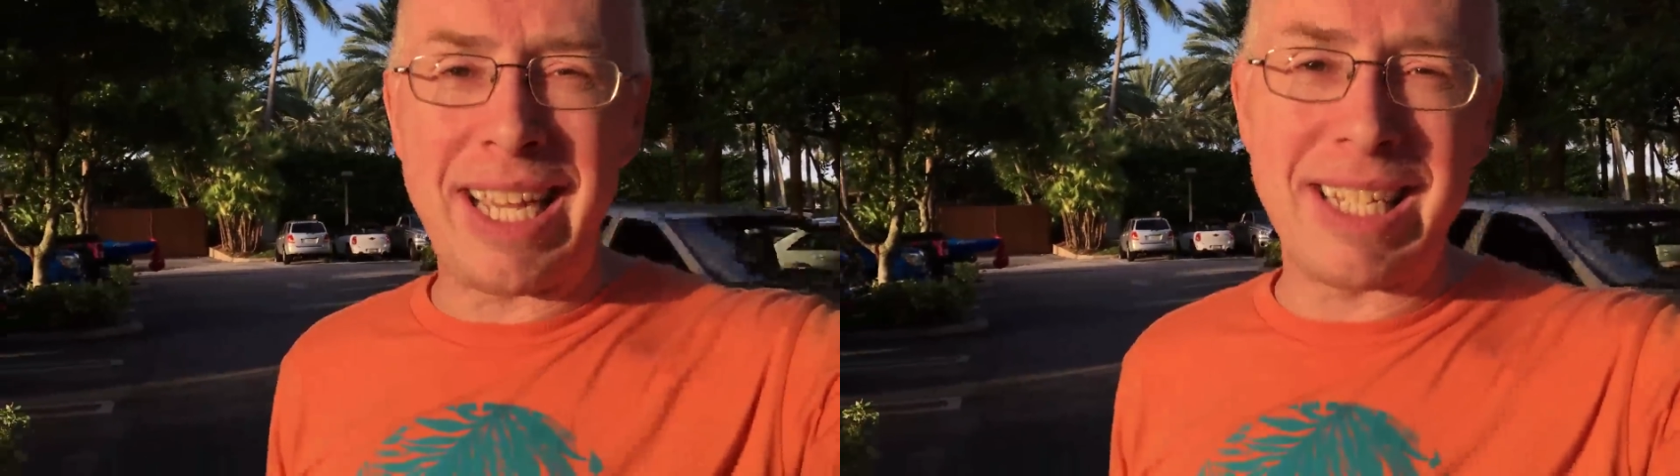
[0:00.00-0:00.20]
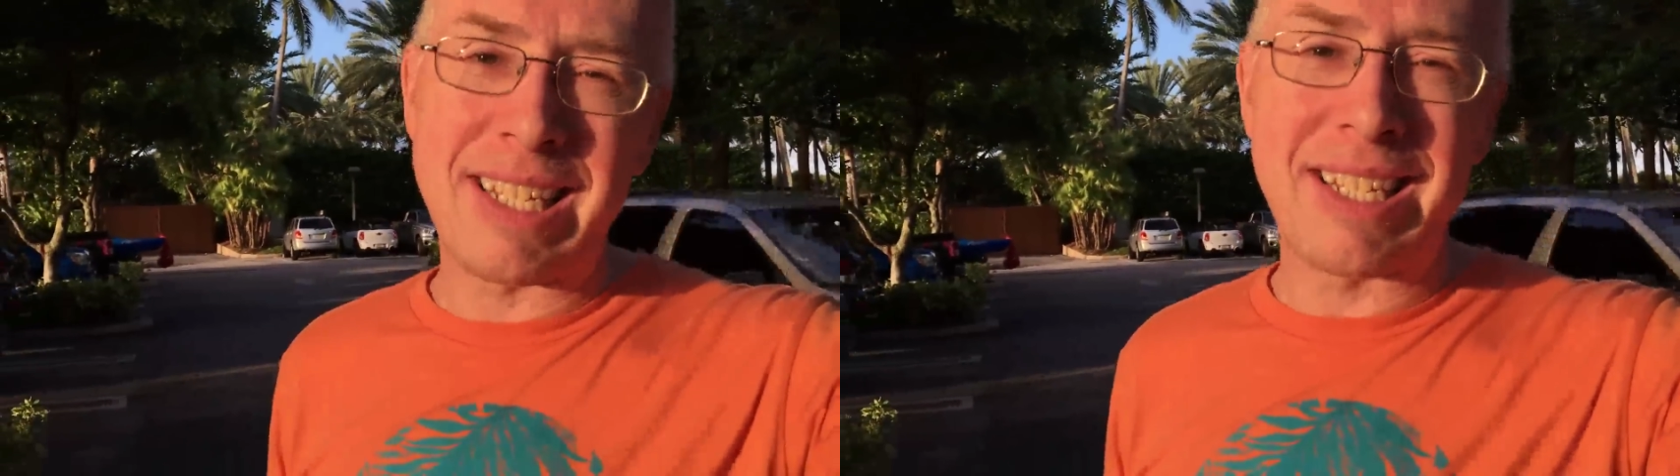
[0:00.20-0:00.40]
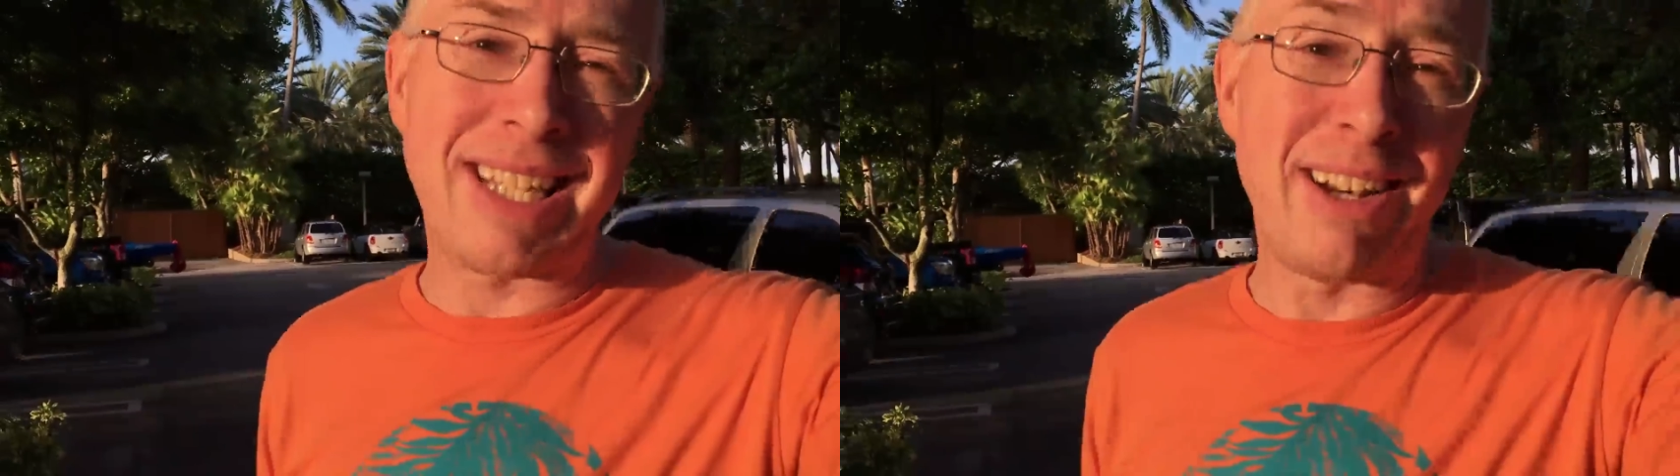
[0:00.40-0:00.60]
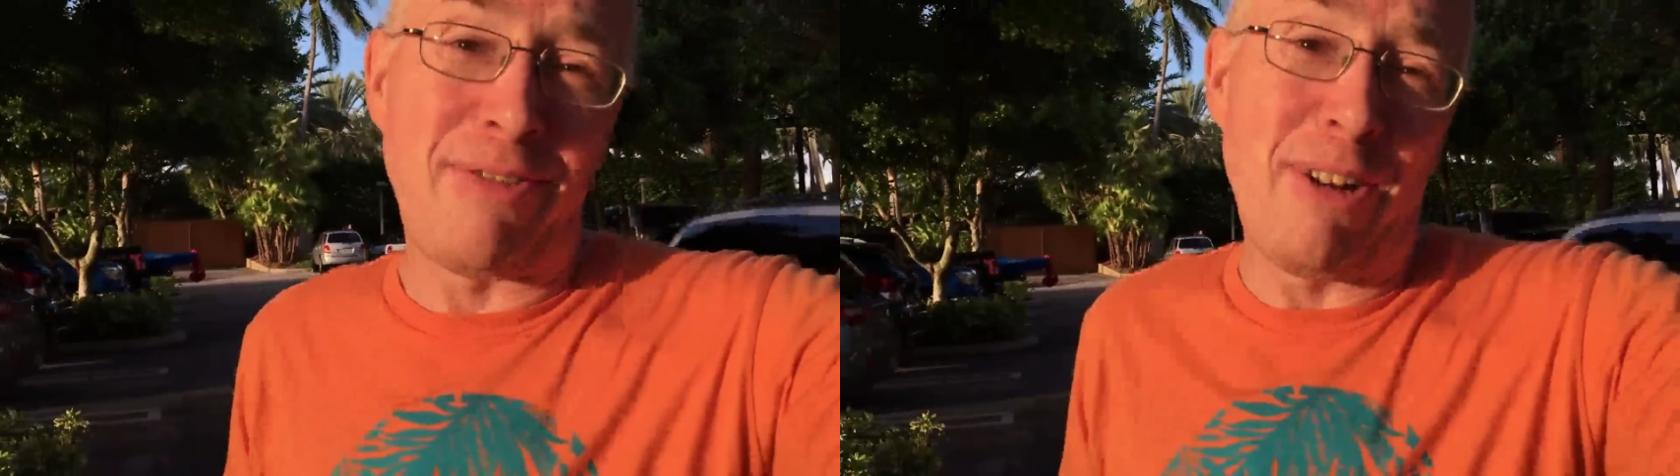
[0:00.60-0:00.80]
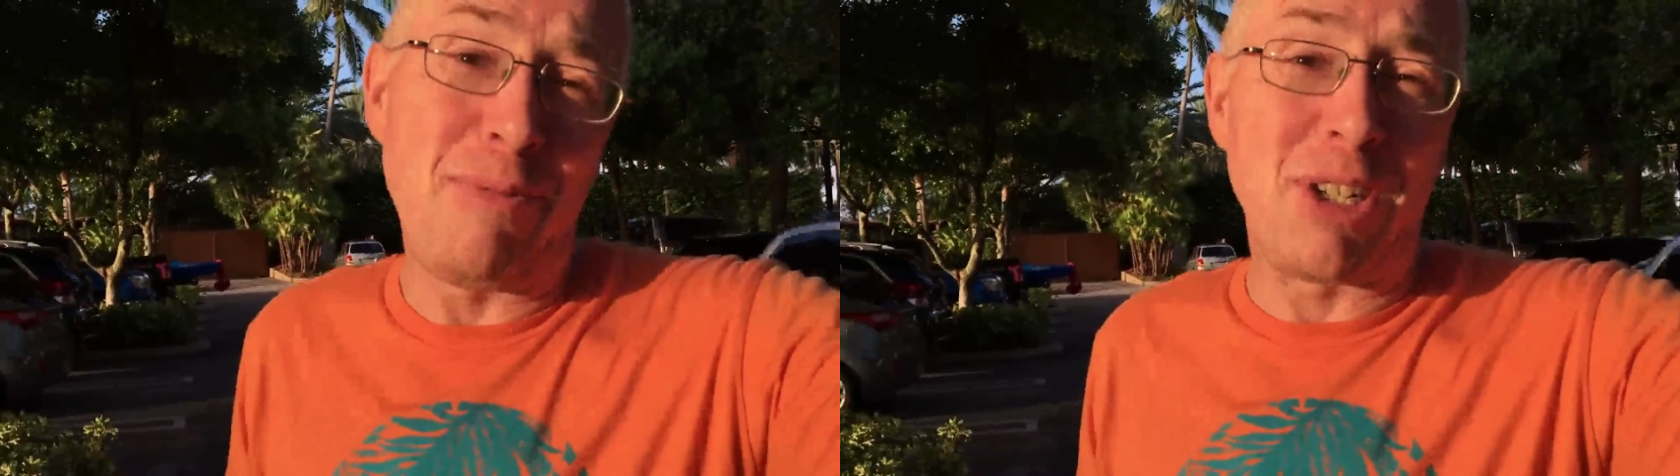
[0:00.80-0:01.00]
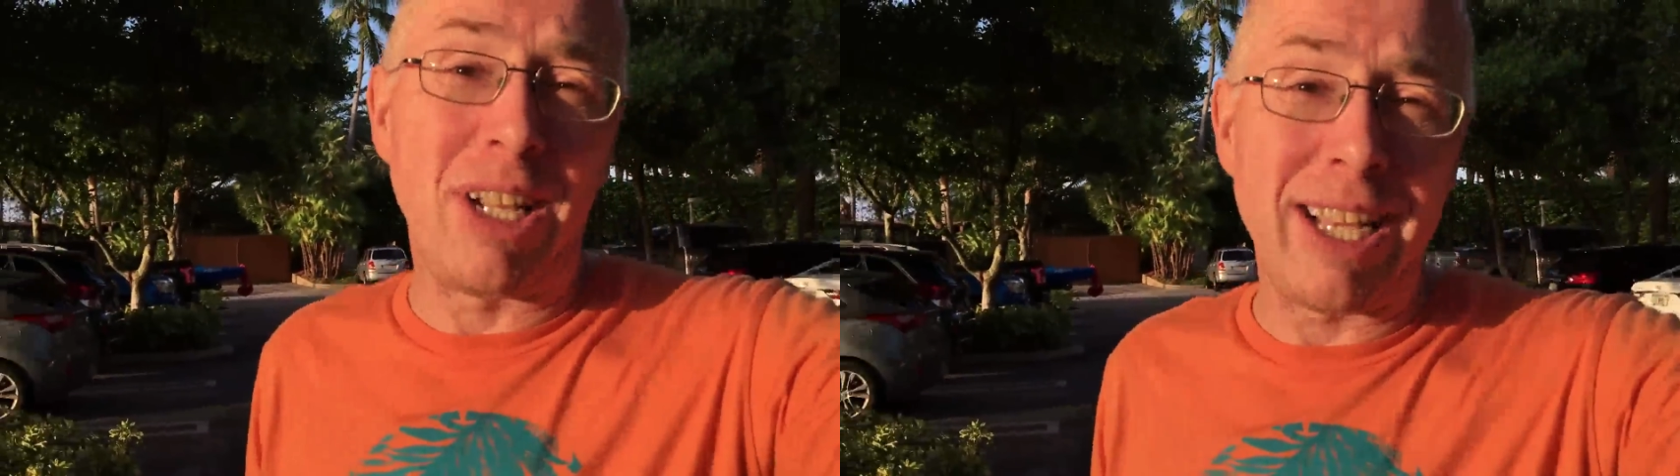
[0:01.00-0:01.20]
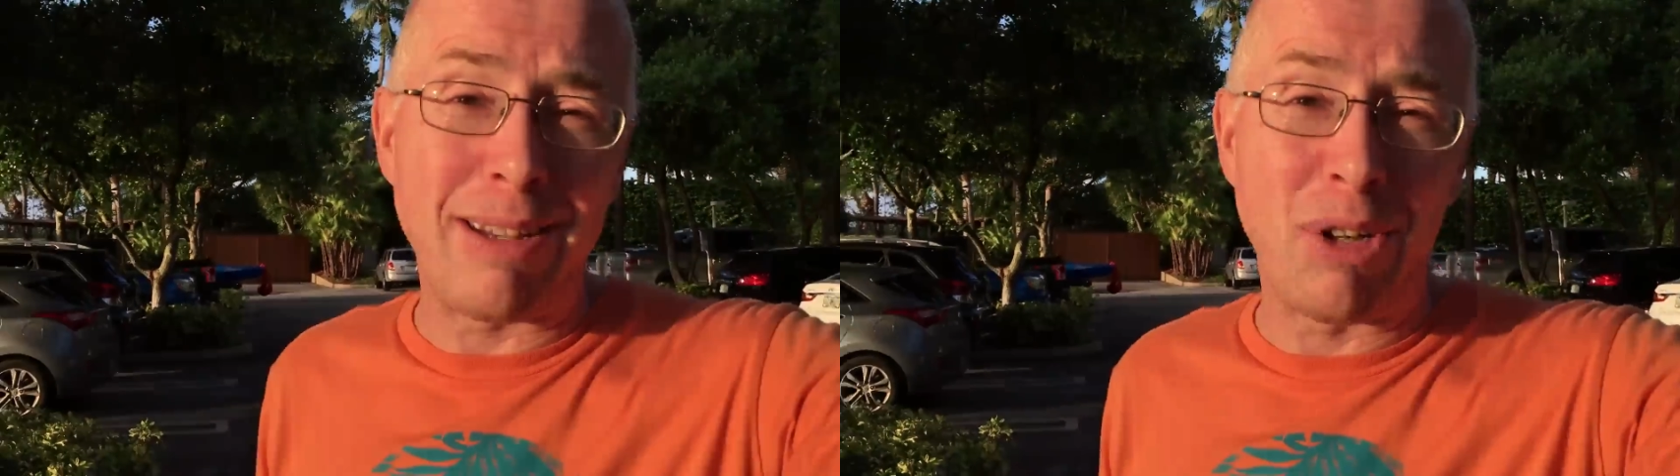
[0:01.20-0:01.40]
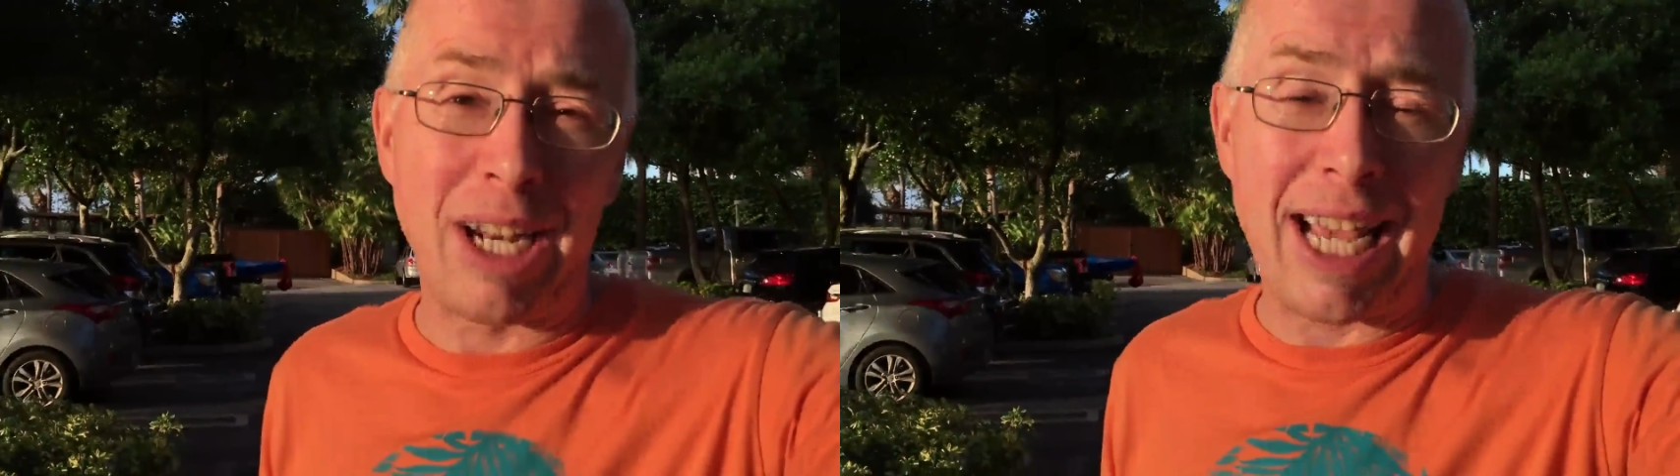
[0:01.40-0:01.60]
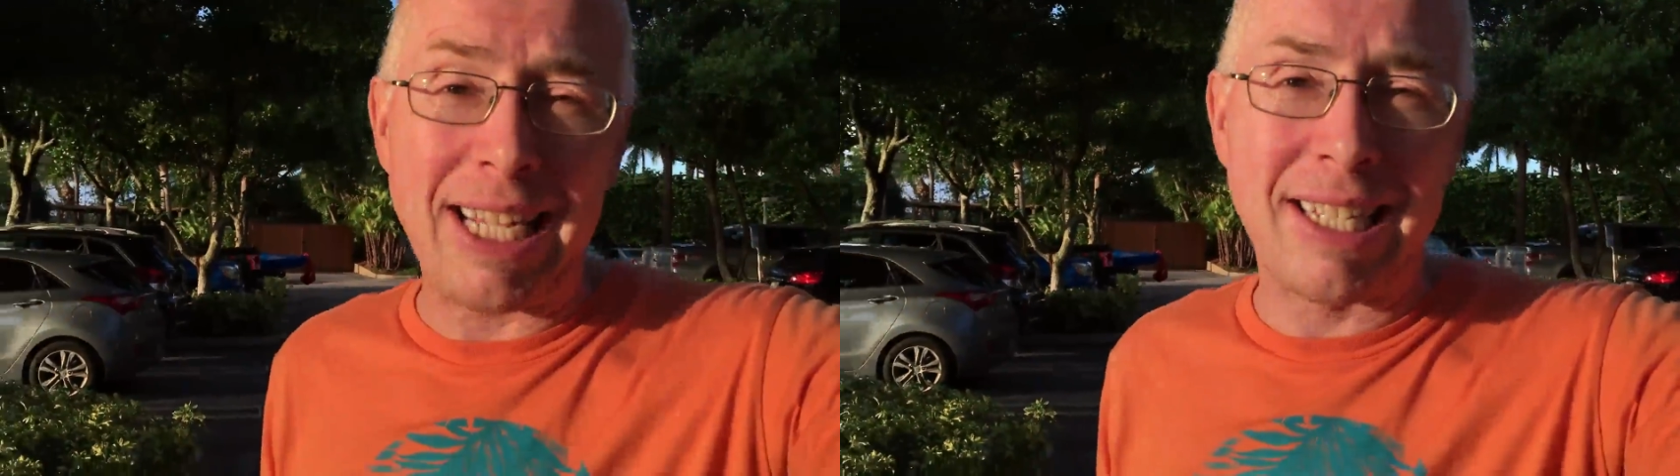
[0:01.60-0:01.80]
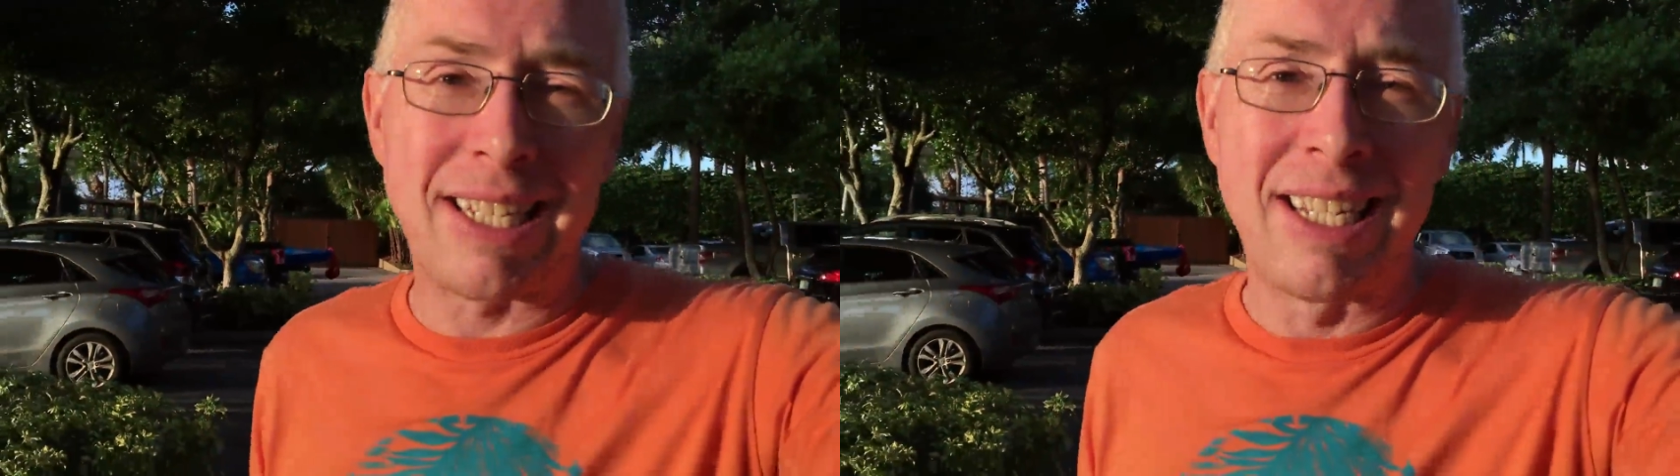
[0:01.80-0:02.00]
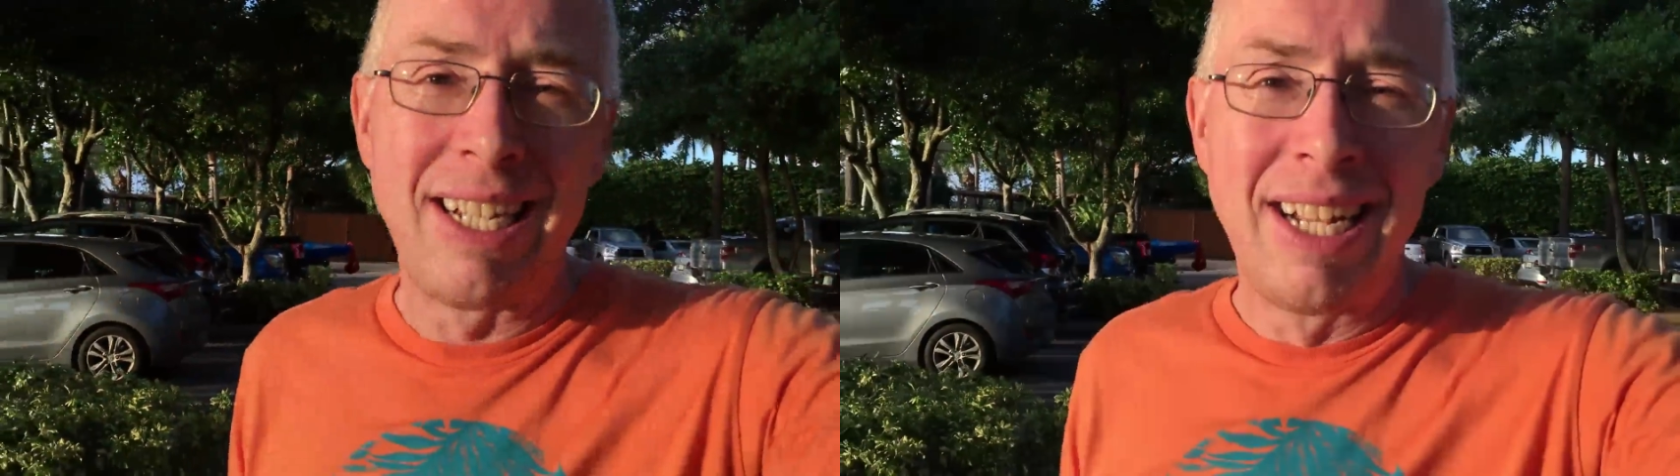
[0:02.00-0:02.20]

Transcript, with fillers: it's kind of very much like a Model S.